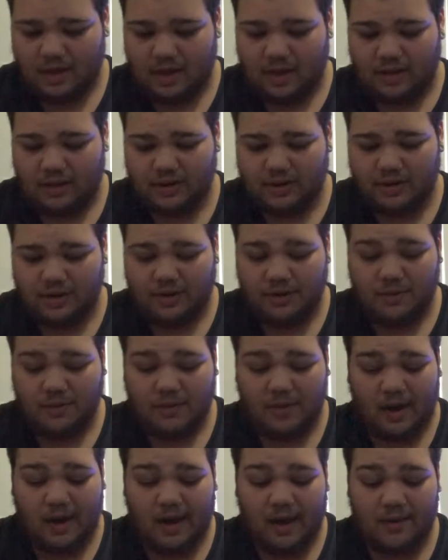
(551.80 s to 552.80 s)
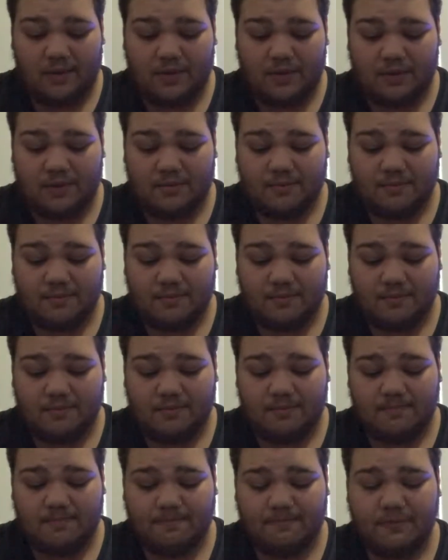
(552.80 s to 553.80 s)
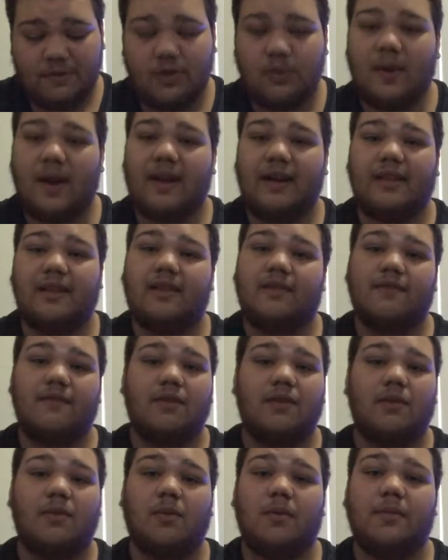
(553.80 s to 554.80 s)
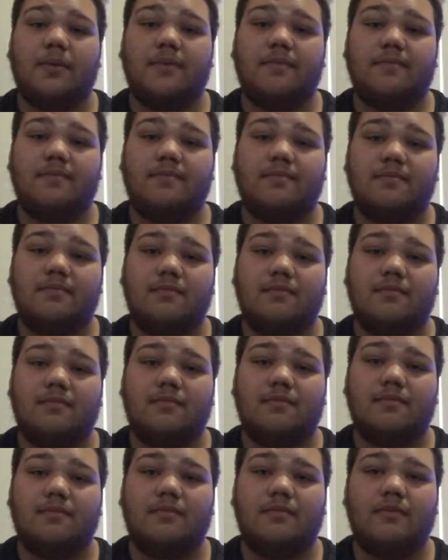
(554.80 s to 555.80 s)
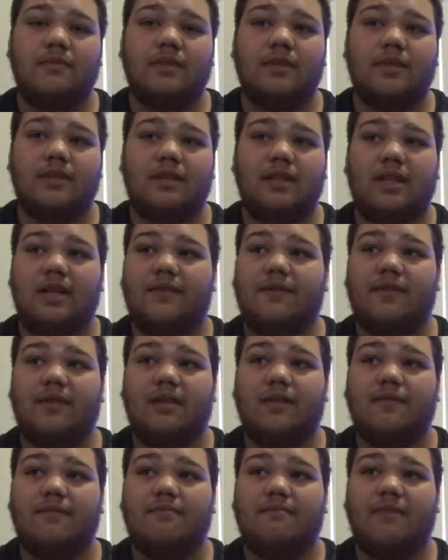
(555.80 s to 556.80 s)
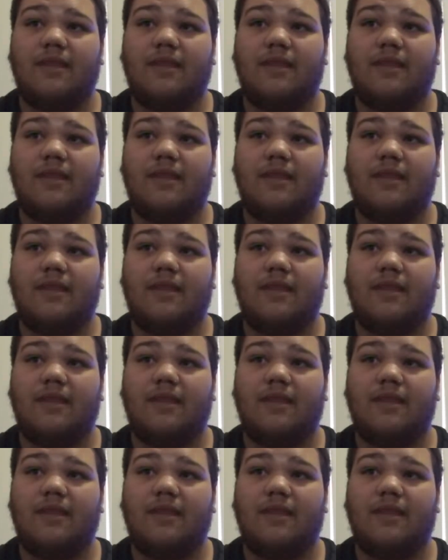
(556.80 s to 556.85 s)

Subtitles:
And she knew I would do anything for a woman. Even if